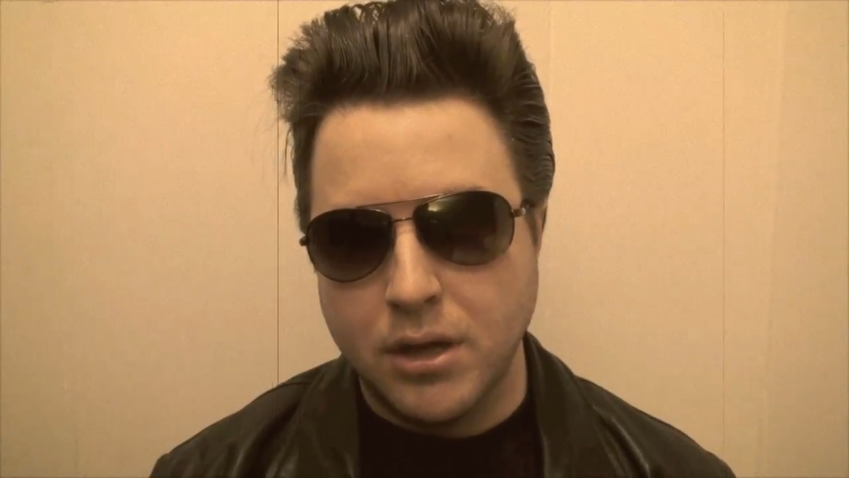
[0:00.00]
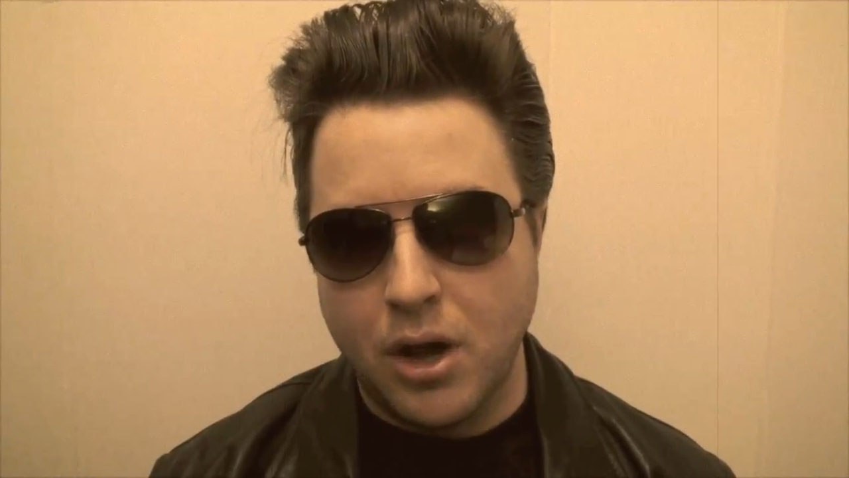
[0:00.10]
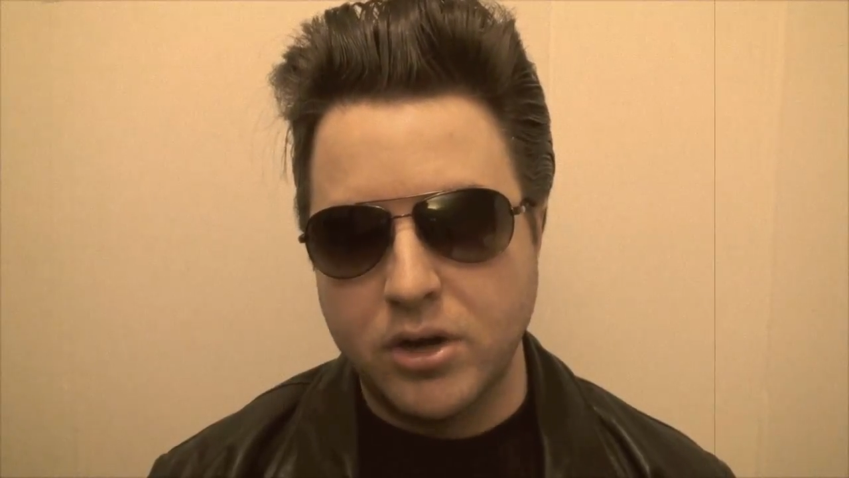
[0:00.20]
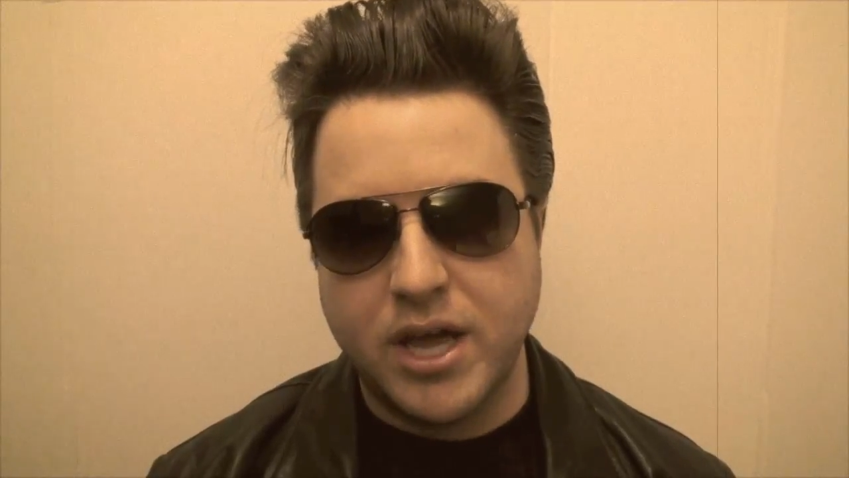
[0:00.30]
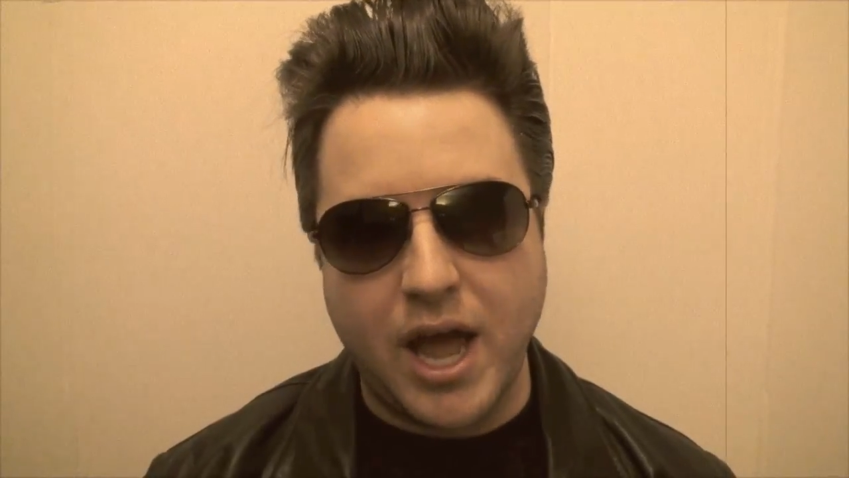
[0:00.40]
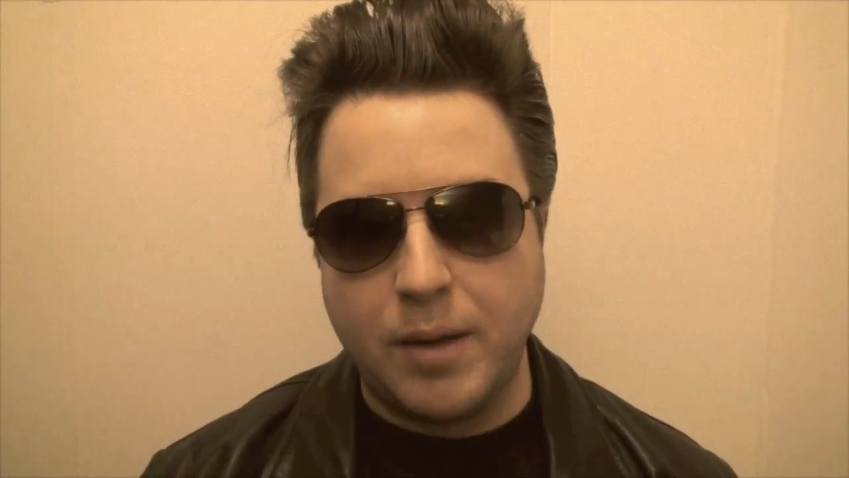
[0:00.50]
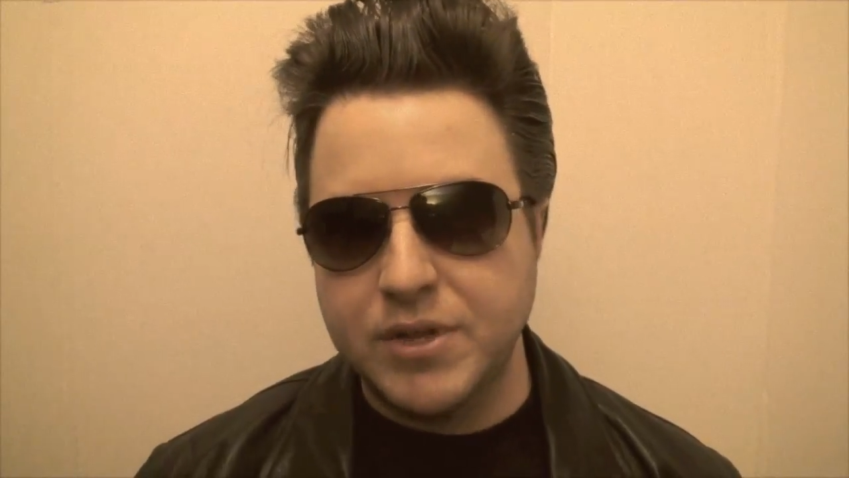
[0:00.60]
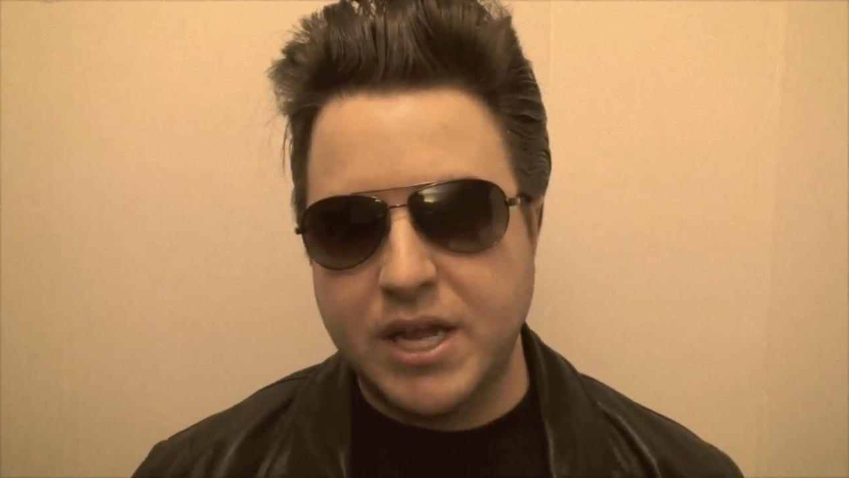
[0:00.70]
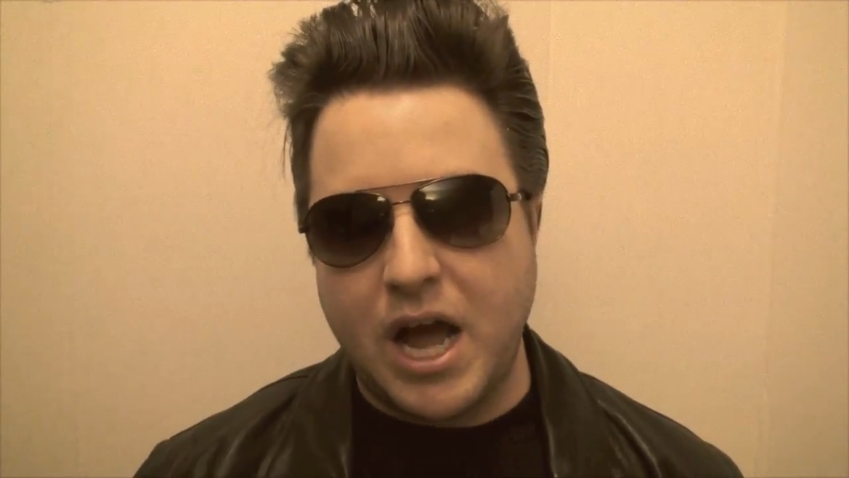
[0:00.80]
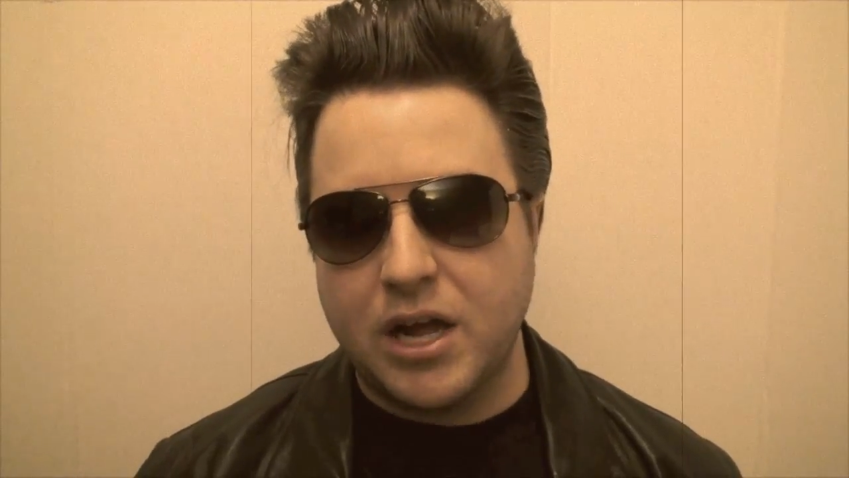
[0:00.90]
Okay,
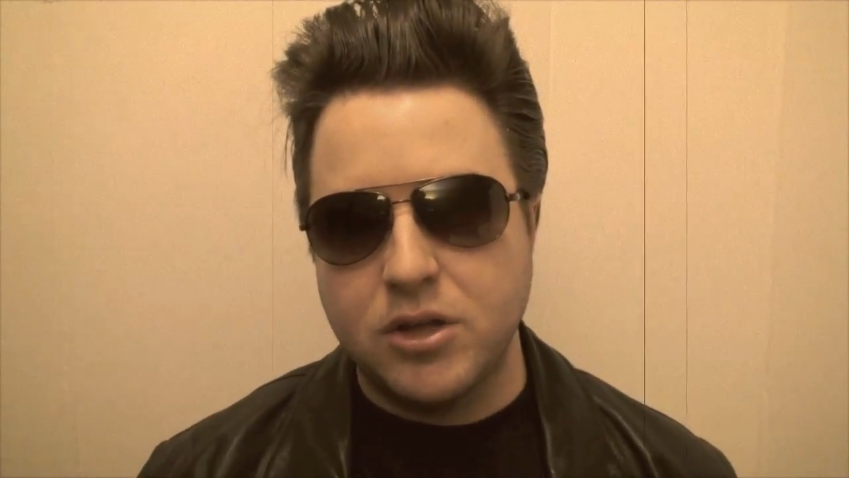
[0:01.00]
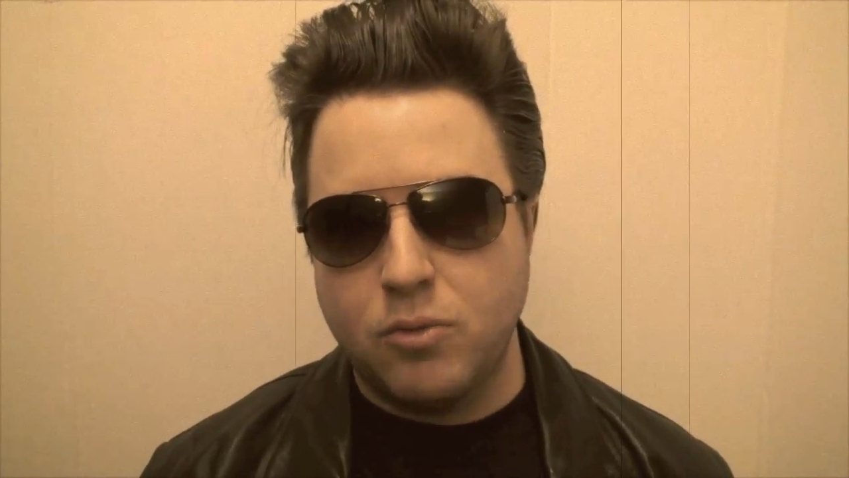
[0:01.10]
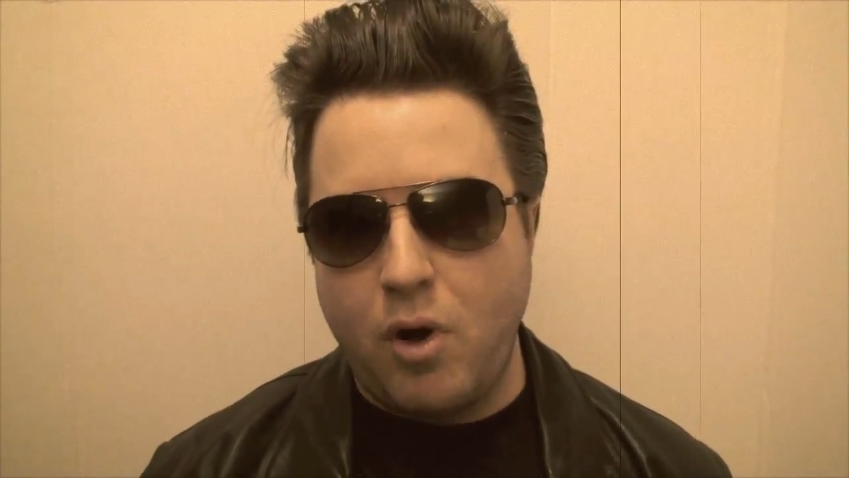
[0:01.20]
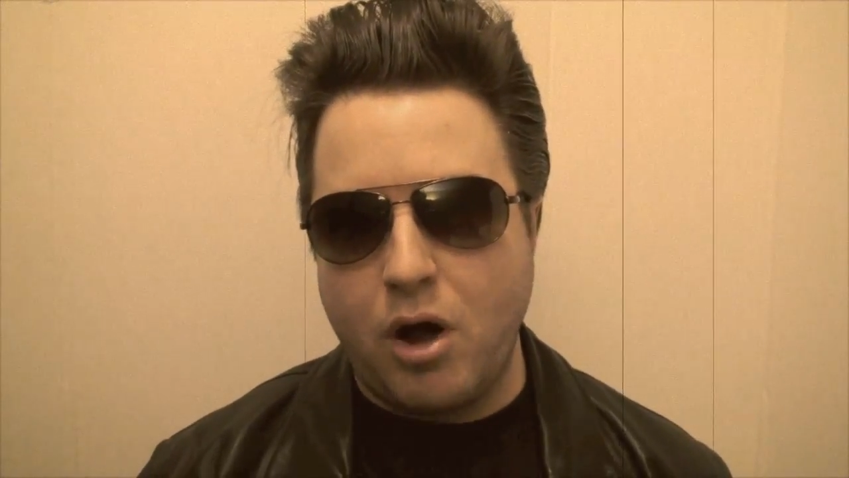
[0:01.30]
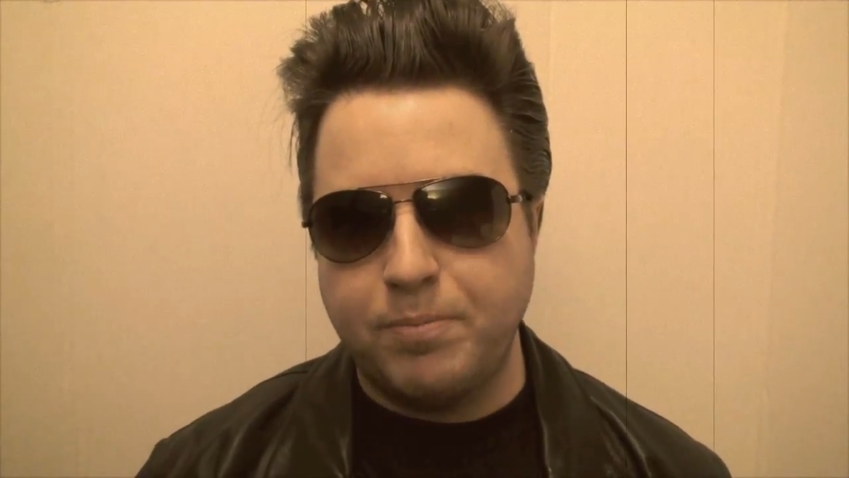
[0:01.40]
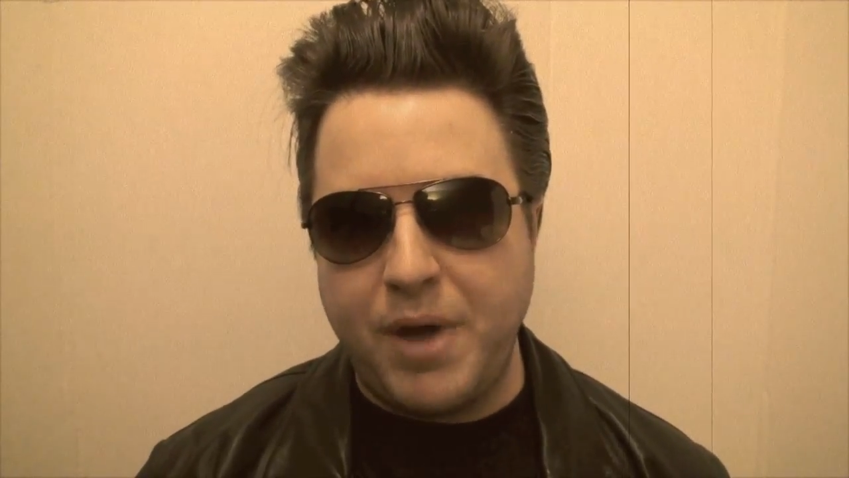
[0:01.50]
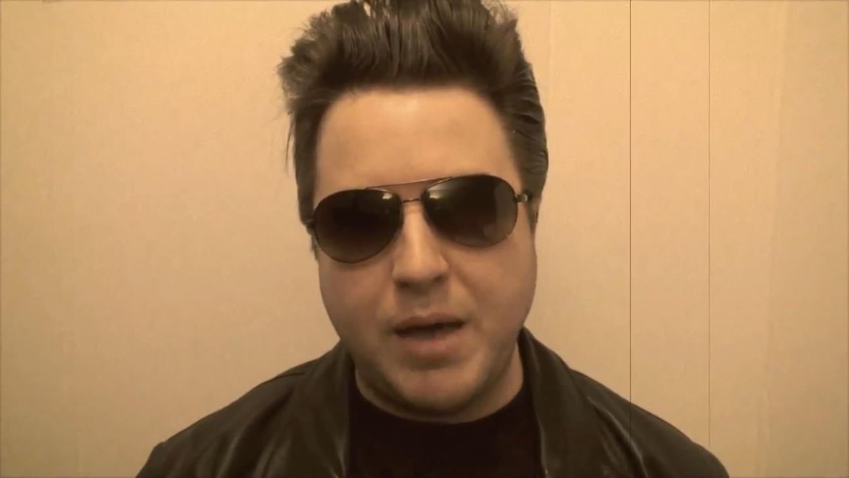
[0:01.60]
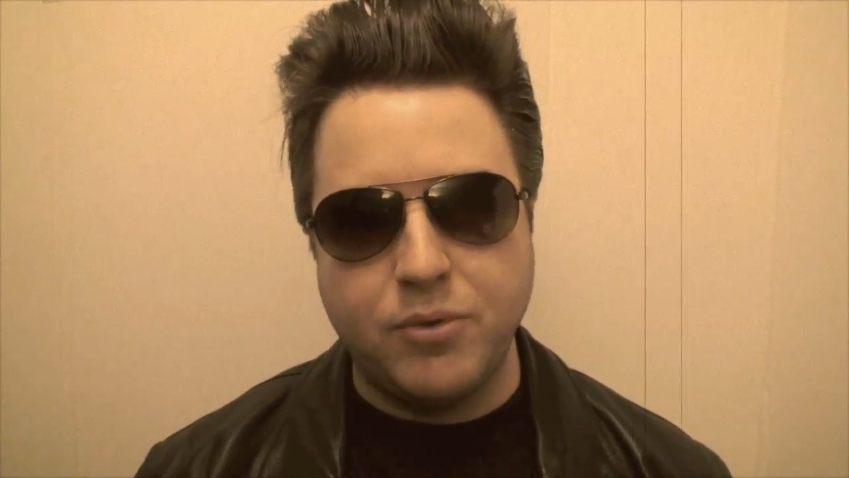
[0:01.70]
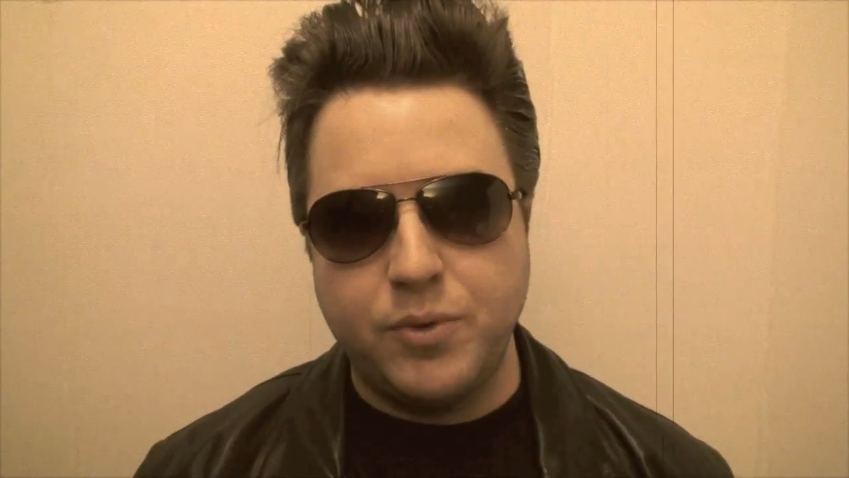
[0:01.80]
I'm the cock of the walk, baby.